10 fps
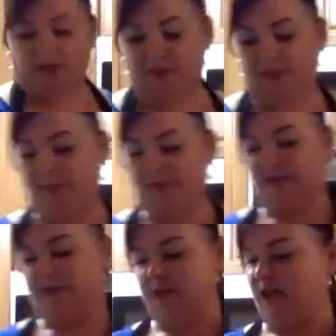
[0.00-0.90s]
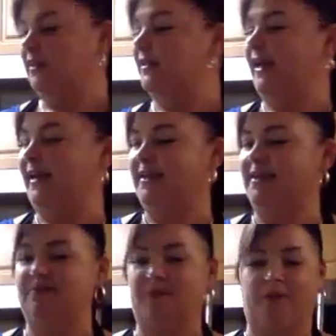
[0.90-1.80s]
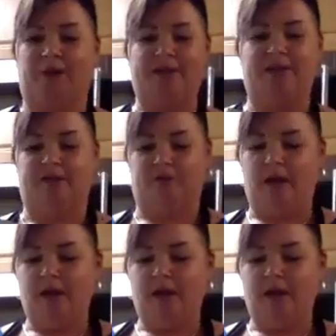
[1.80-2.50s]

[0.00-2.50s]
going to do with the chocolate cake is we're going to